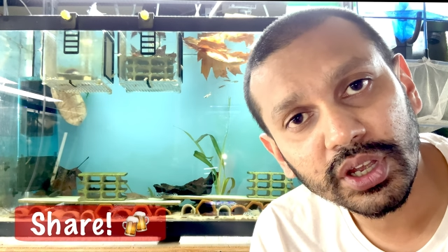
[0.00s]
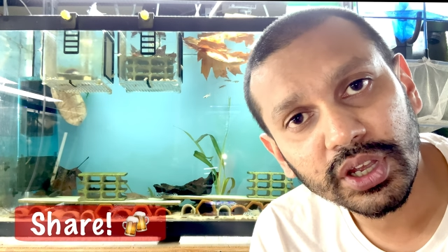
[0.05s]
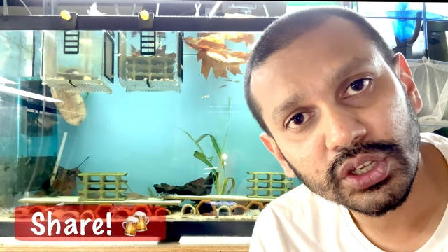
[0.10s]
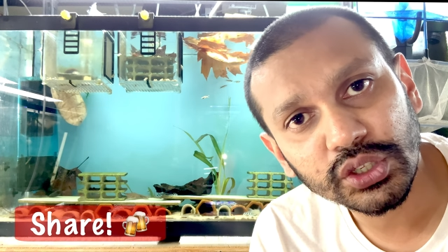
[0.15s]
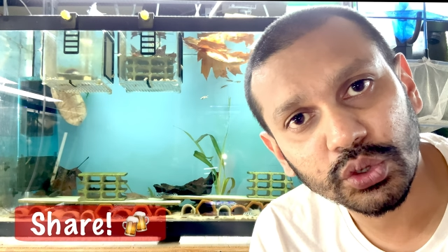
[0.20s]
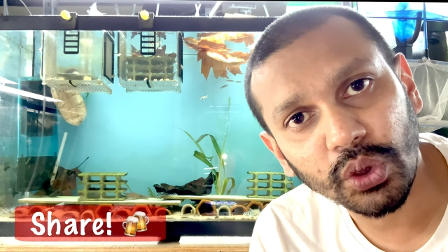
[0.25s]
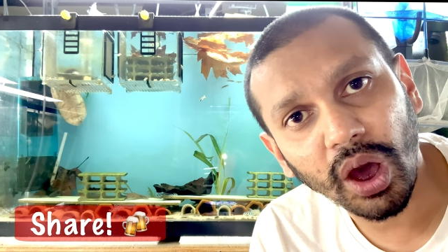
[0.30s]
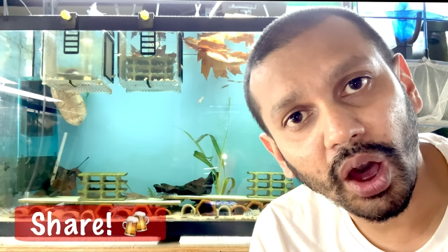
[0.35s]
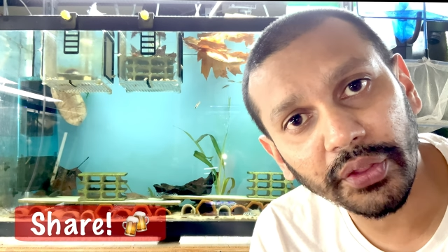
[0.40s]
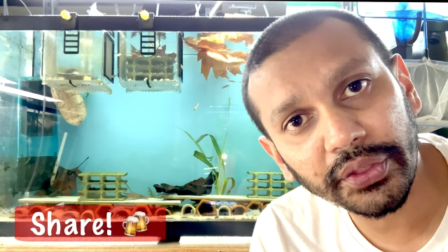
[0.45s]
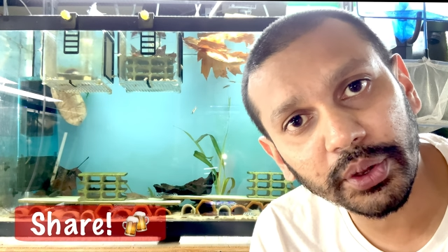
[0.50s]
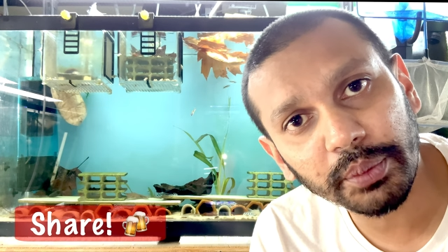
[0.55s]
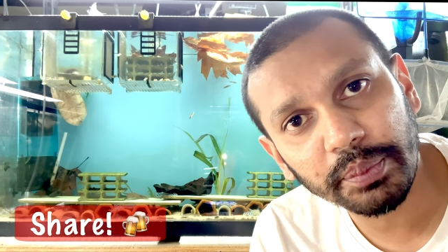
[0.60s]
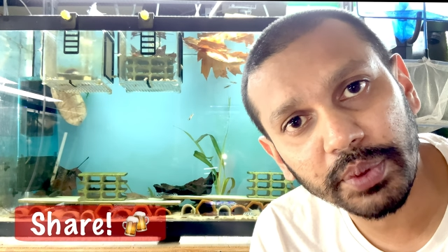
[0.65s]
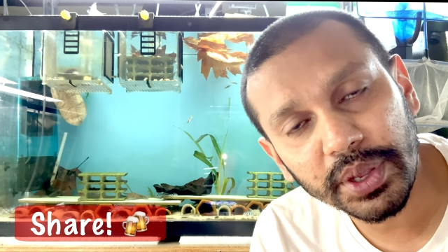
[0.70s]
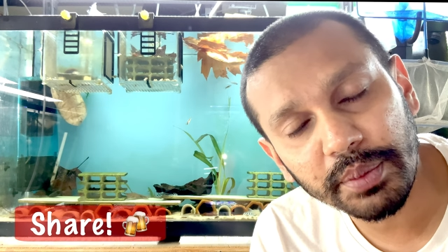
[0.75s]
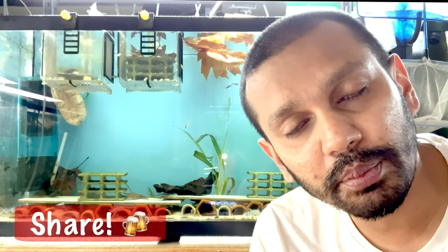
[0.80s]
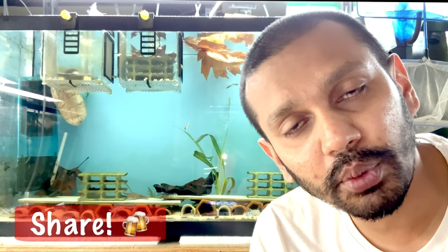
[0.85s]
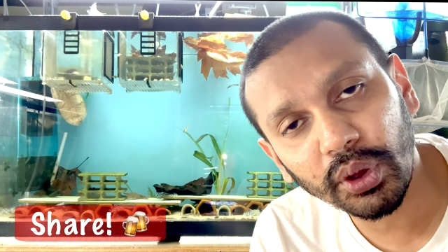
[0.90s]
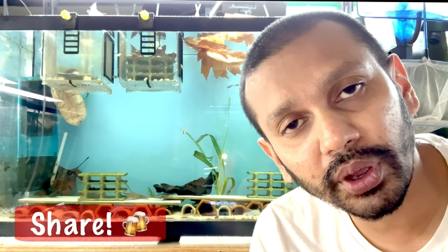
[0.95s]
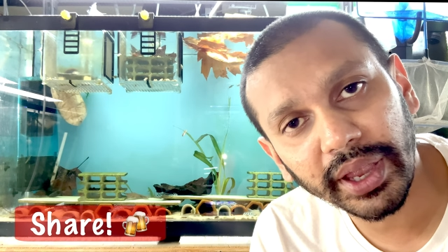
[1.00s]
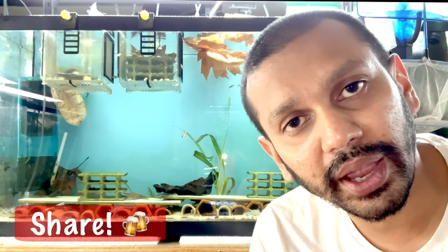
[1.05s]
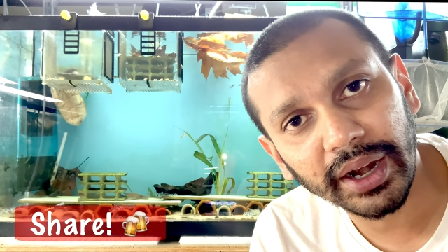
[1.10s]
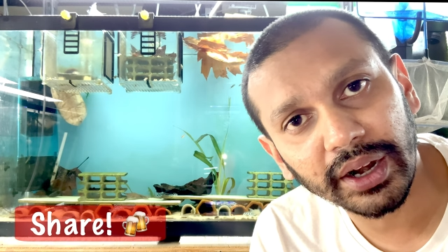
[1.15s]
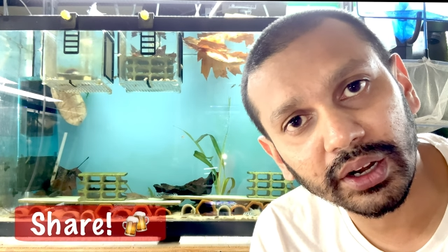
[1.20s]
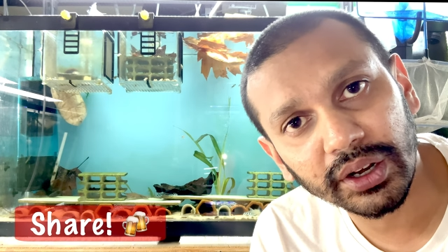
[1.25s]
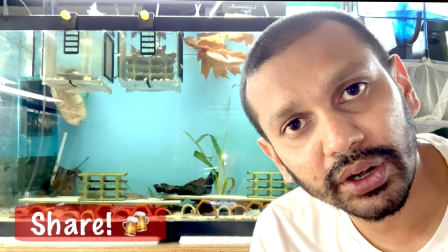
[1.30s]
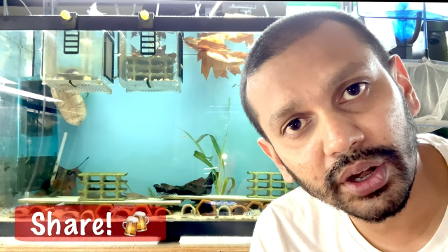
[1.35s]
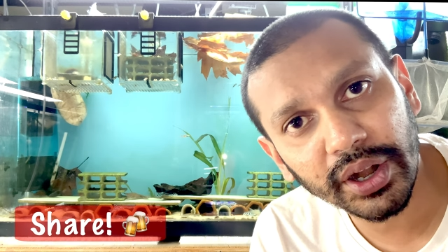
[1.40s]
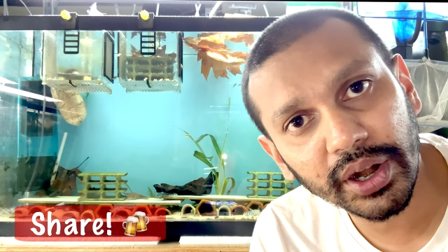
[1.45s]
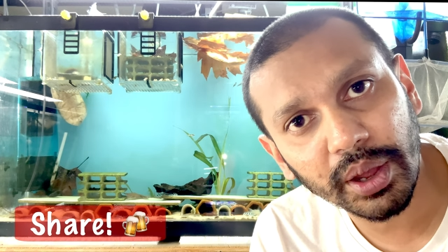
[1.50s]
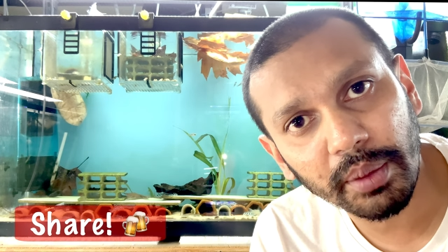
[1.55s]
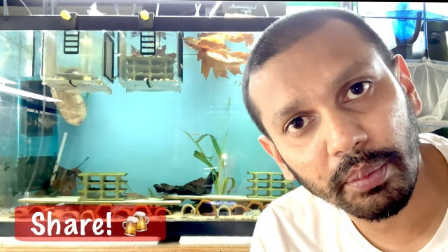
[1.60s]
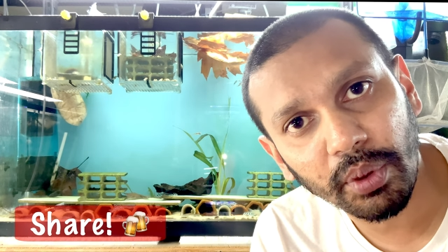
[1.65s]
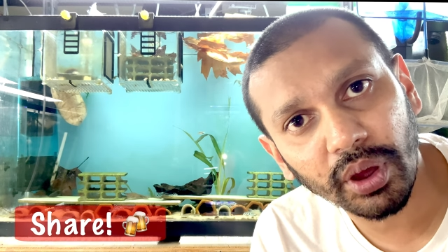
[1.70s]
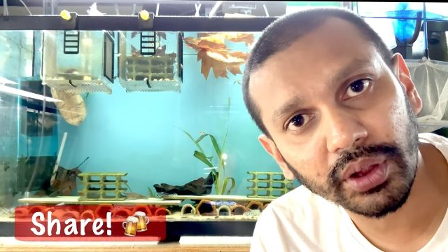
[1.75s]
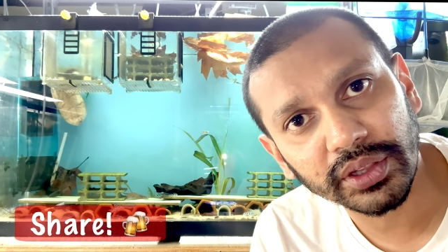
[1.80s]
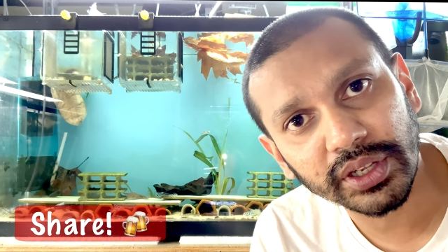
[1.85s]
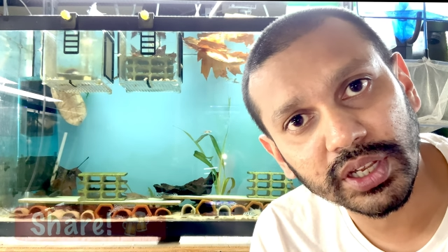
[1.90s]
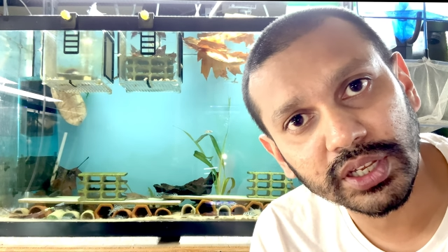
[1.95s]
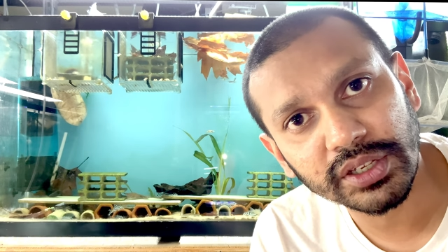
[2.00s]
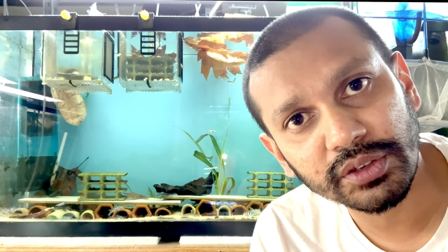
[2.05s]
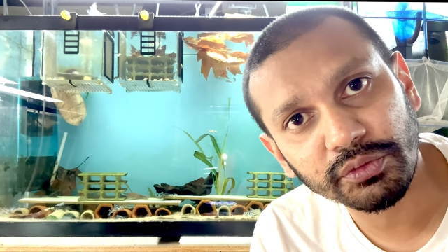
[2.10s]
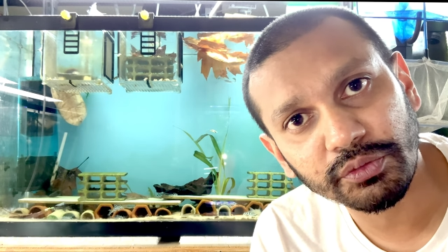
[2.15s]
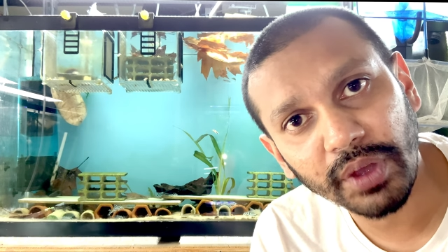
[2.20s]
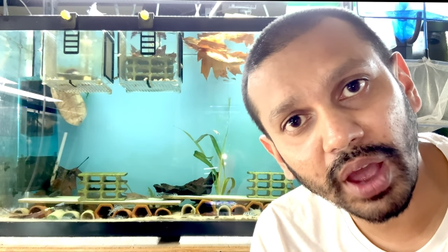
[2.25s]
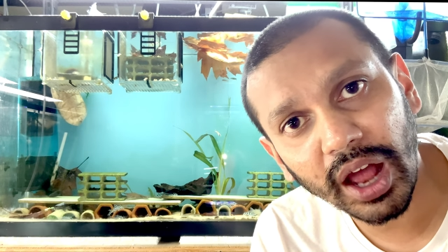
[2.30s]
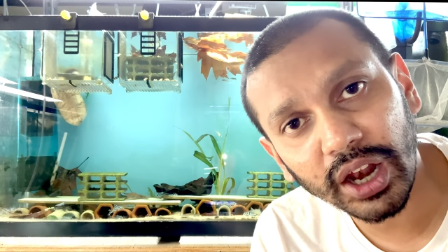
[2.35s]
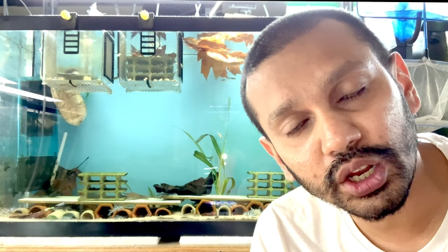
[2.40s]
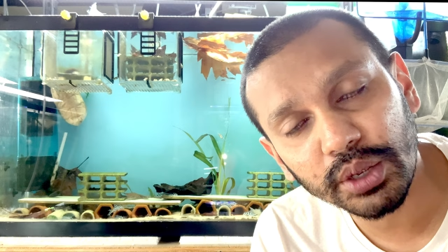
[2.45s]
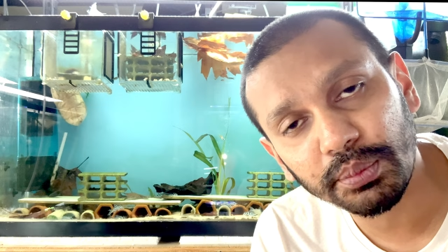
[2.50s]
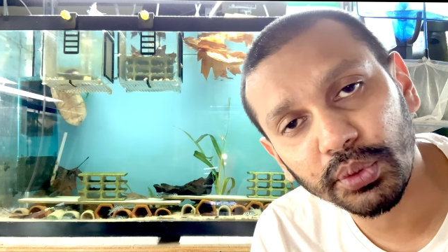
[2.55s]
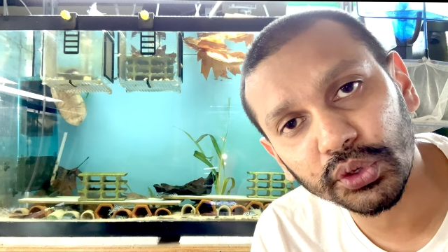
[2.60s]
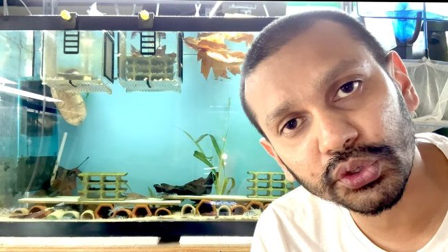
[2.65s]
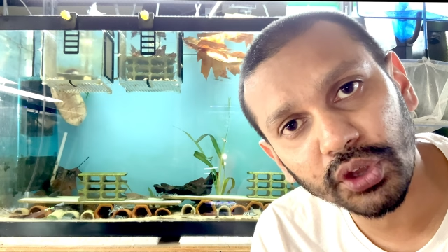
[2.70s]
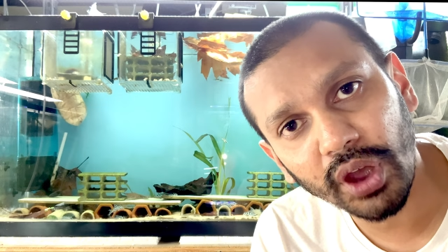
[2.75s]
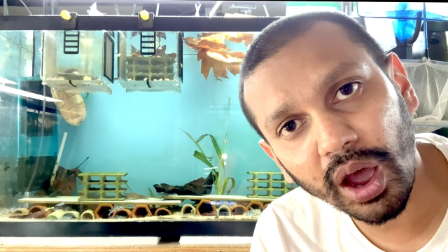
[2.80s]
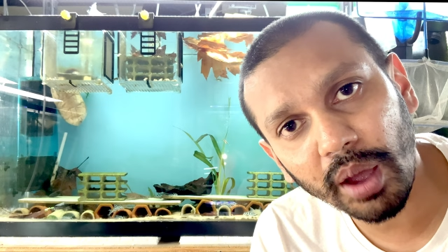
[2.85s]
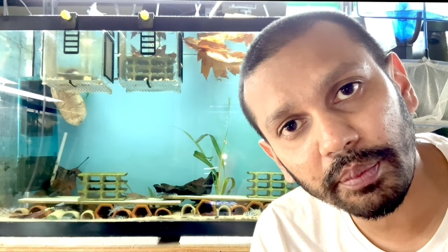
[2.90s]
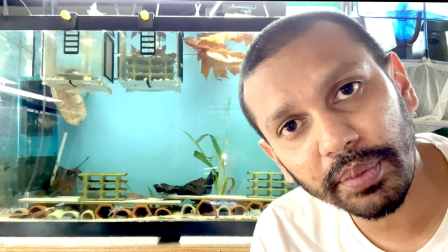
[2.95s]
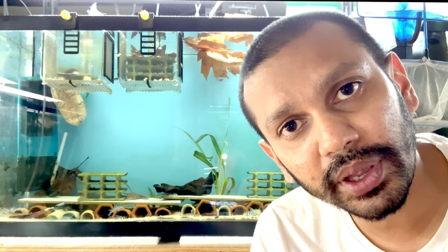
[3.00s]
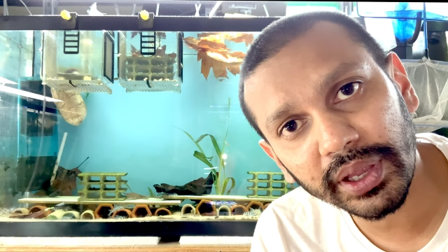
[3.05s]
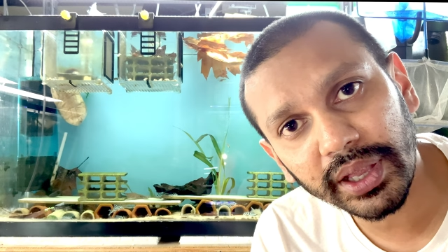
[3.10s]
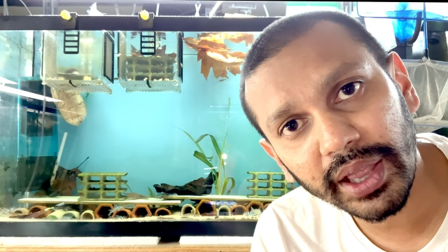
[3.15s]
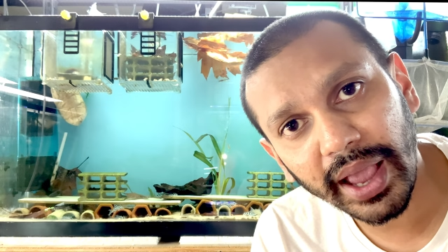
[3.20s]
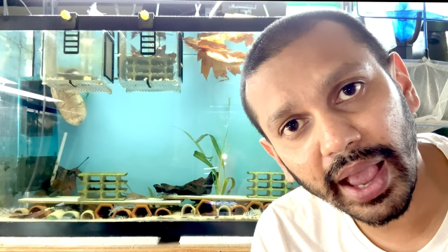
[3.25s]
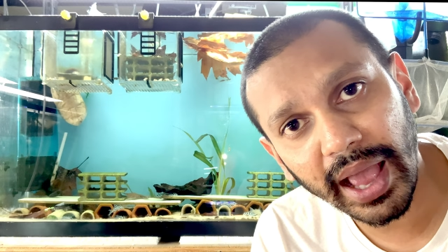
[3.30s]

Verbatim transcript: so other people can learn about this valuable topic